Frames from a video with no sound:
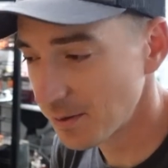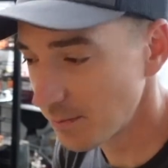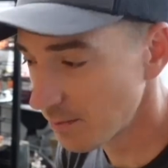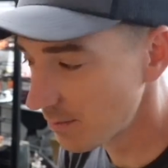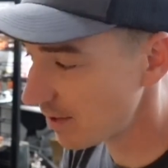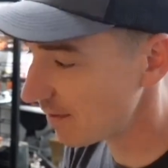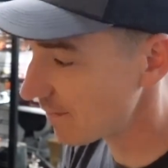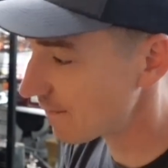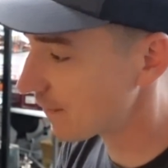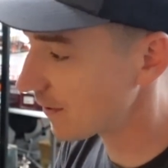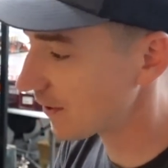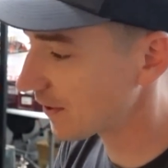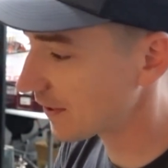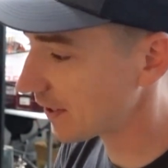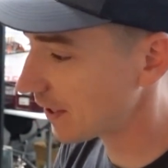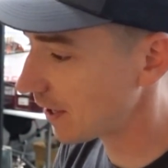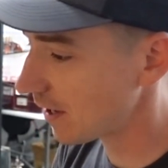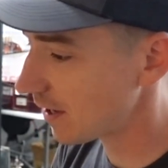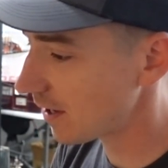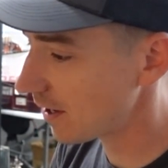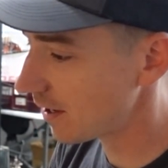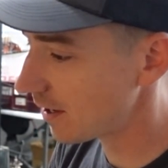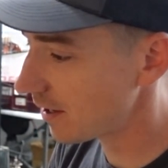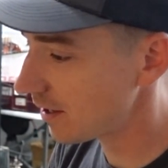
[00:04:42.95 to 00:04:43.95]
My first
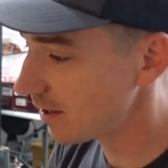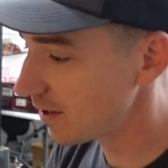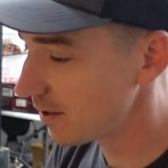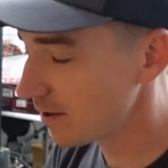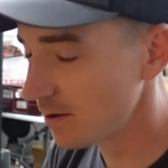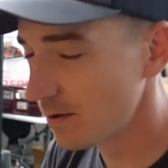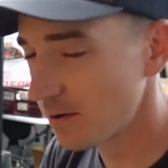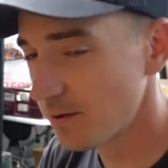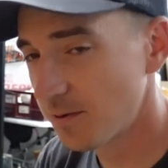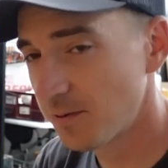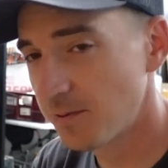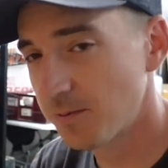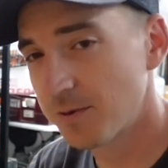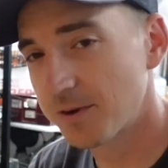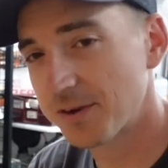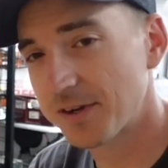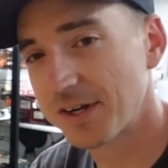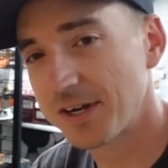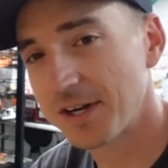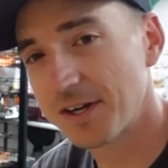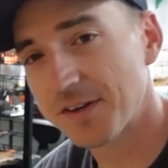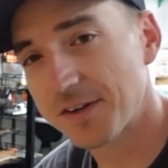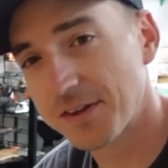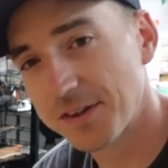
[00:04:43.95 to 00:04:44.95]
car was
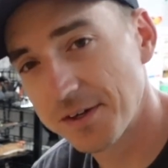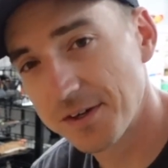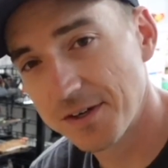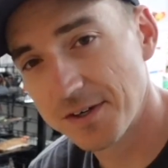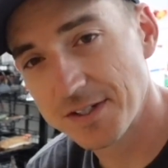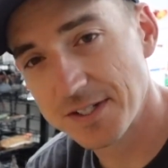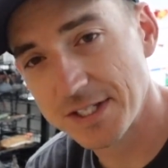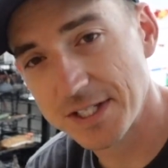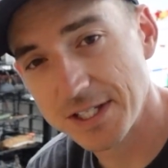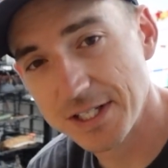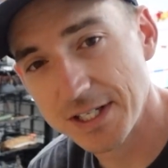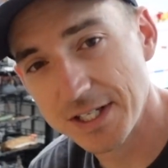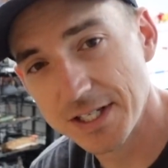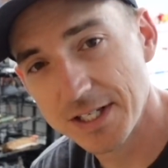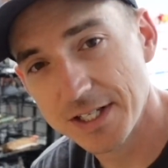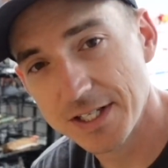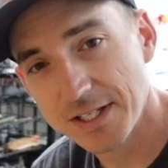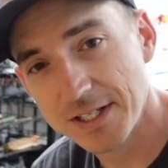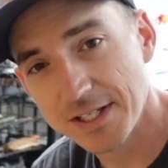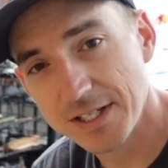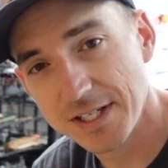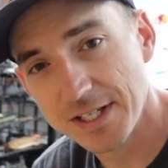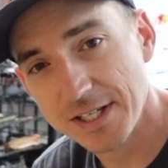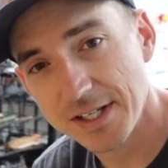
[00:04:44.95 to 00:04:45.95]
an
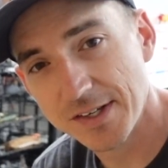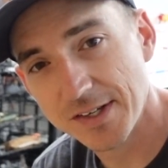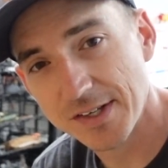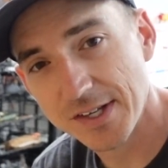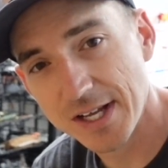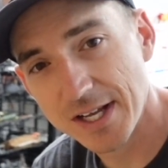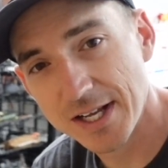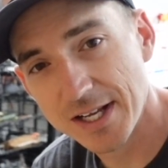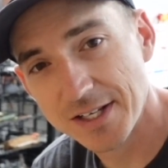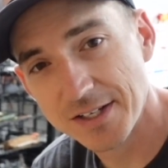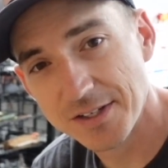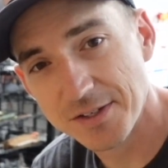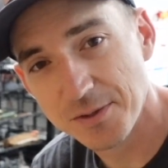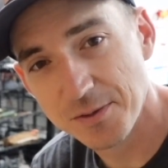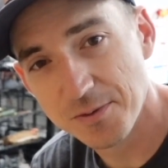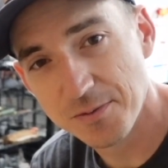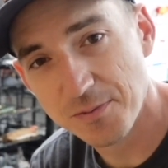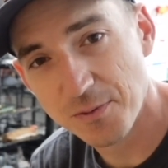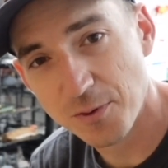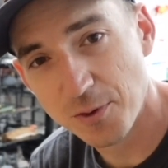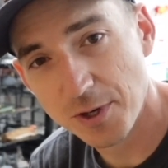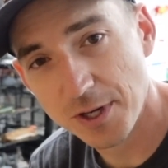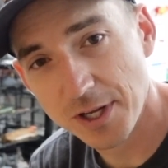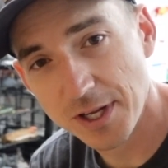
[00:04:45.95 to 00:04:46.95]
S13 Nissan
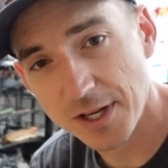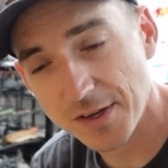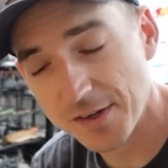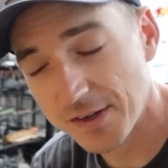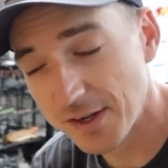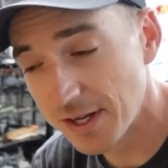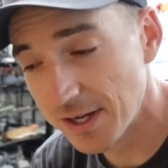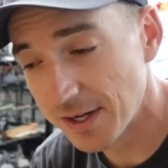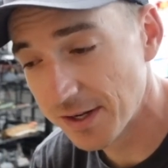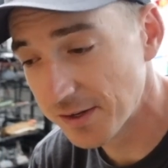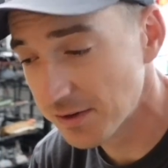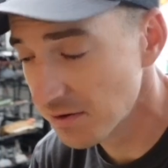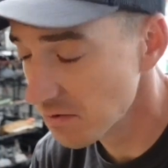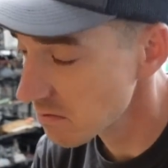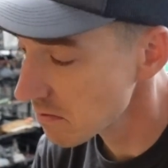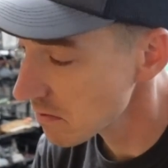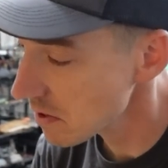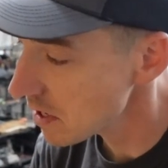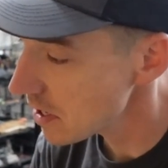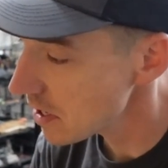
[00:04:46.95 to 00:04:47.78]
240SX,